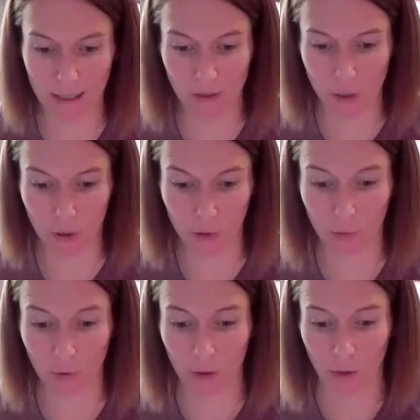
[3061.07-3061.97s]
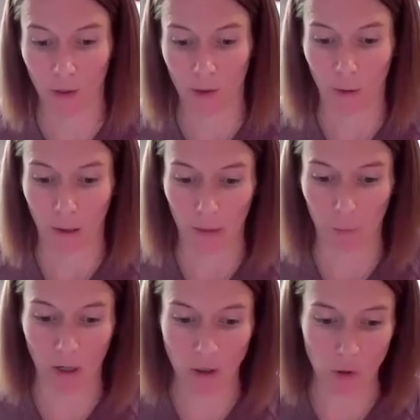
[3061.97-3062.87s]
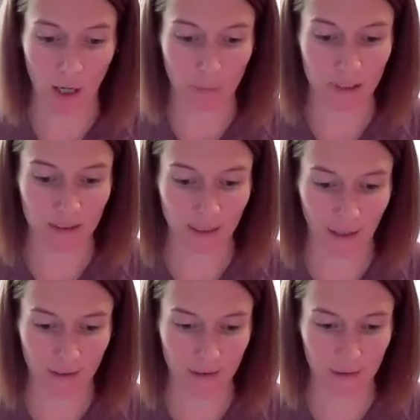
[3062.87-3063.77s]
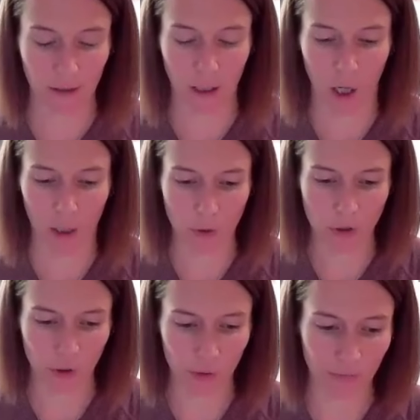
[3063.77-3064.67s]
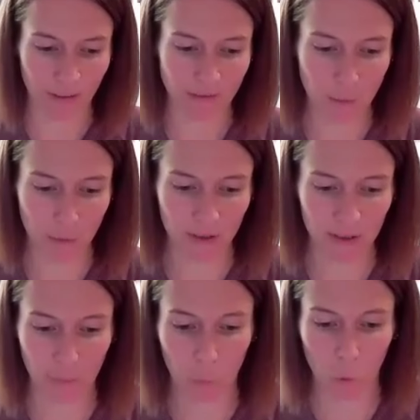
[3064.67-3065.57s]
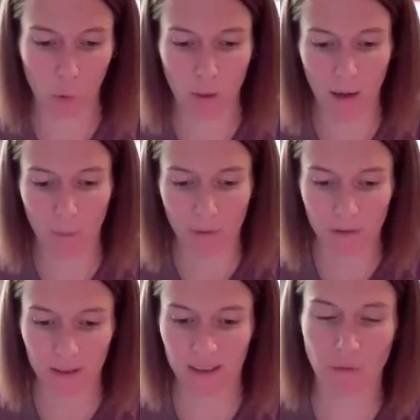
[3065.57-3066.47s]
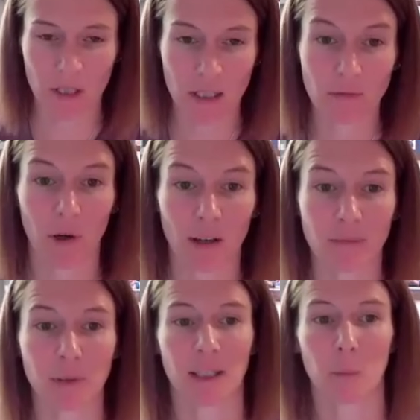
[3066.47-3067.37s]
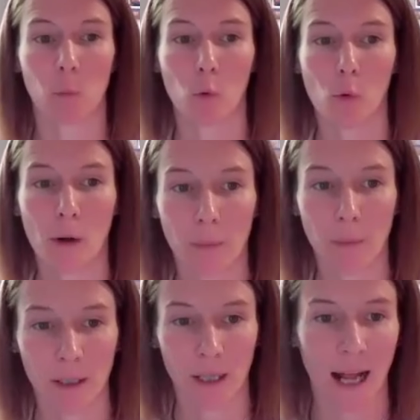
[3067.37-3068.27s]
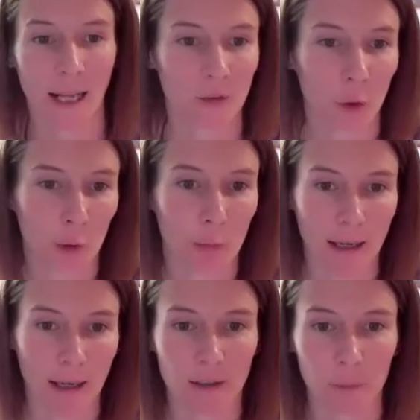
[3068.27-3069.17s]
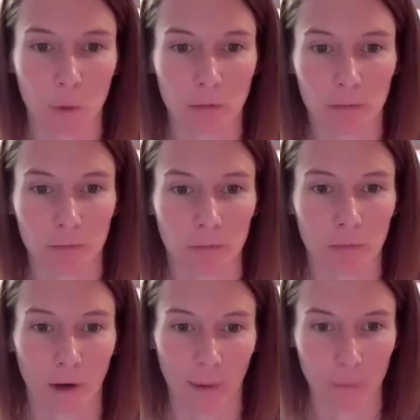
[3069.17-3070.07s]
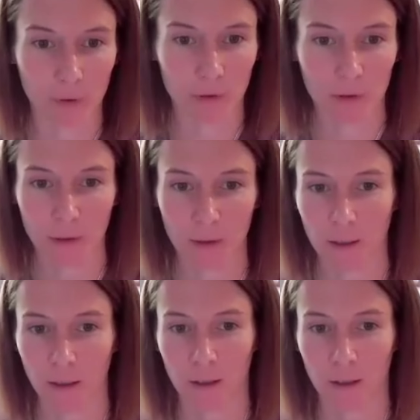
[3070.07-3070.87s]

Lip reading: always do, when you come to test, I would do 50% warm up, 75% warm up, and 2 maximal reps.